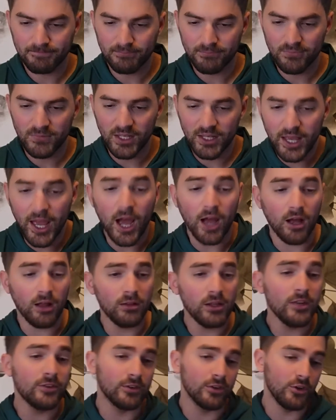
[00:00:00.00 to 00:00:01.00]
Yeah,
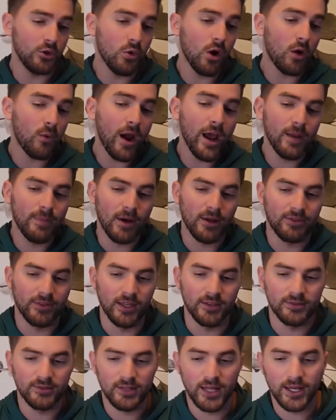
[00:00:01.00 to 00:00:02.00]
listen, you are right about
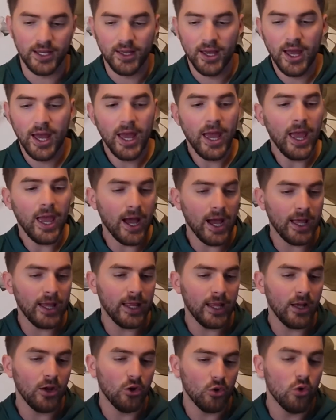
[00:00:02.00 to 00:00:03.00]
this. Like,
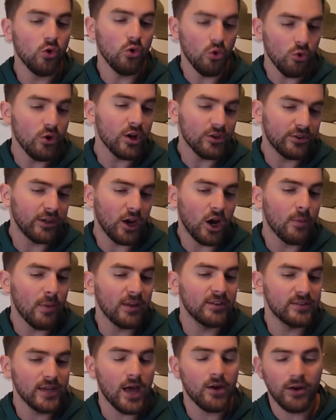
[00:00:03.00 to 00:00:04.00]
who does care
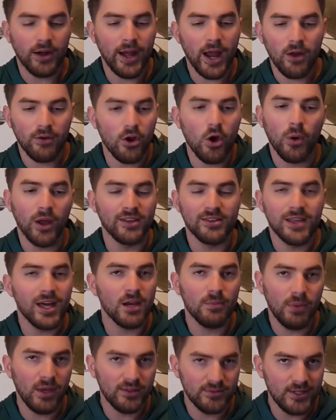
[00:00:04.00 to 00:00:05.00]
about Saturday now? No, it's not
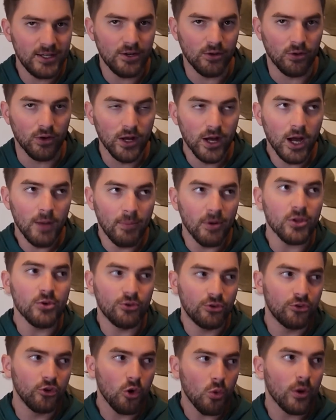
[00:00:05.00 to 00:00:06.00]
a big deal. But you
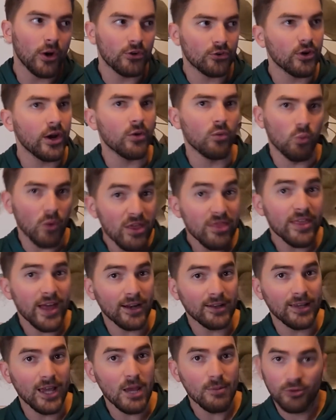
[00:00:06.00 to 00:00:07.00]
still want to try and win
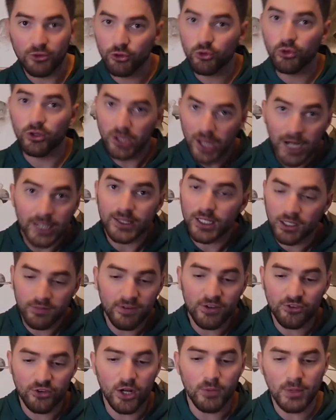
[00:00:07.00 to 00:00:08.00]
that game because you can lock the
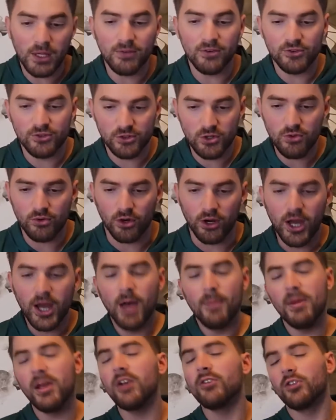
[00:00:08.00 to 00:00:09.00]
division up even sooner.
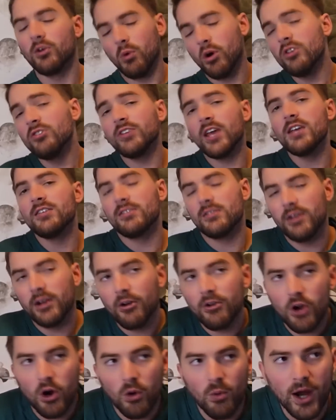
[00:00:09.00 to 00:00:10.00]
Because the worst-case
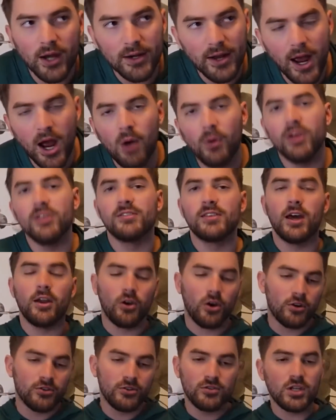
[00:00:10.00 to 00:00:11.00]
scenario right now is that
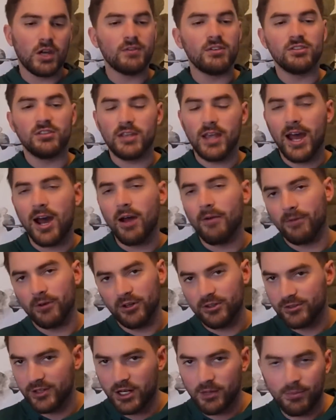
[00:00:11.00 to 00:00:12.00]
Hurts is obviously out for an
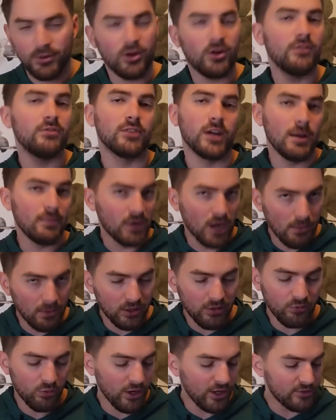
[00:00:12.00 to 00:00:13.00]
extended period of time, a couple
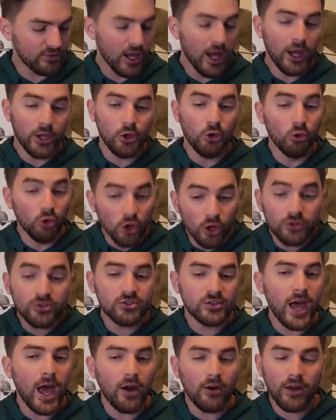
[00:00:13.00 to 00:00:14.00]
of weeks. You lose
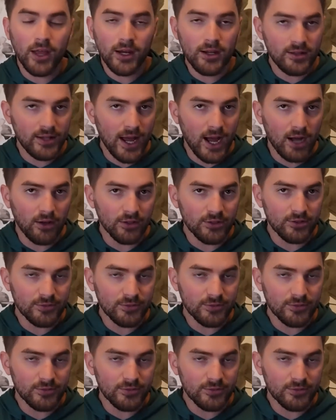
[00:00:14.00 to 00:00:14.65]
Saturday to Dallas.